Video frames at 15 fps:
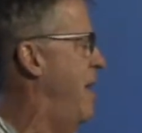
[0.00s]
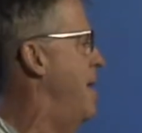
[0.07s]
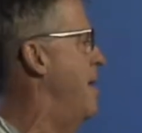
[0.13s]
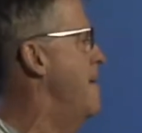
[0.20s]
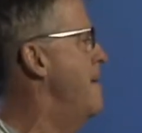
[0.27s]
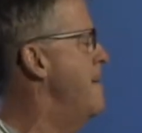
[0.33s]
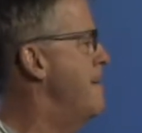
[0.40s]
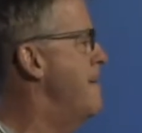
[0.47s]
that.
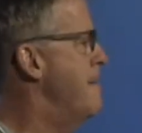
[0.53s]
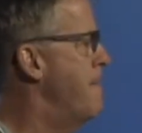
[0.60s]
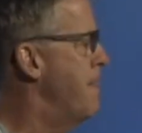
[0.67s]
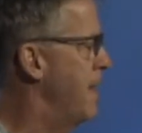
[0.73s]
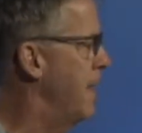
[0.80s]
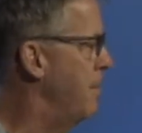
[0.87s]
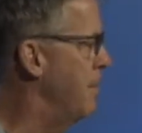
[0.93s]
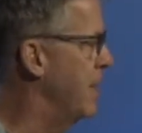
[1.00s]

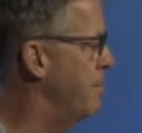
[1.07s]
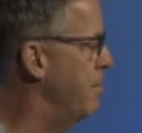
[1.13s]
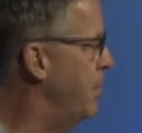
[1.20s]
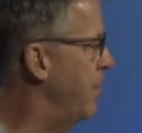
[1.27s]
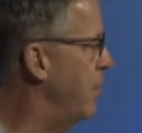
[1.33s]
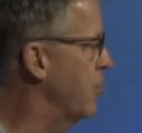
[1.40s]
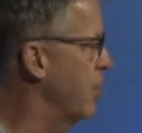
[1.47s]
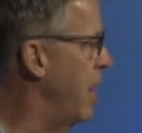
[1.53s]
I mean,
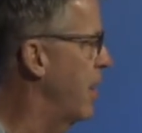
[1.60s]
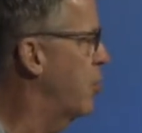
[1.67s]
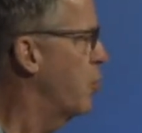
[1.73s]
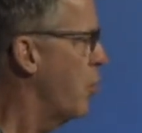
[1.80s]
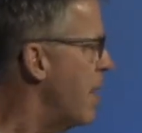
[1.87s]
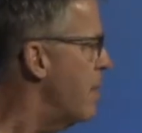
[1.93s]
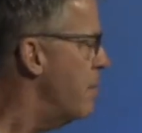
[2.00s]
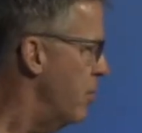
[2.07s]
there's a lot of
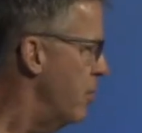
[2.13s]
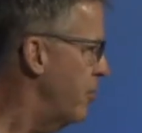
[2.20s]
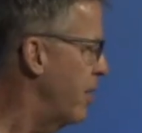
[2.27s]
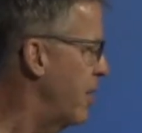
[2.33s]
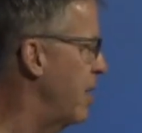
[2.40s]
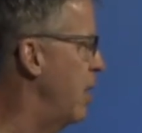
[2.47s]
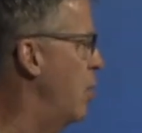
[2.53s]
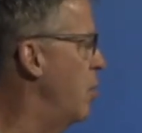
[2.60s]
great
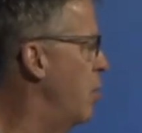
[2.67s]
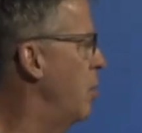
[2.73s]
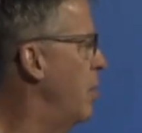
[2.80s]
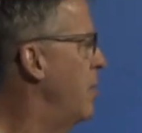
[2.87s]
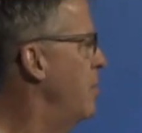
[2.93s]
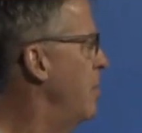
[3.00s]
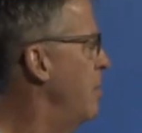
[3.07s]
music, you know.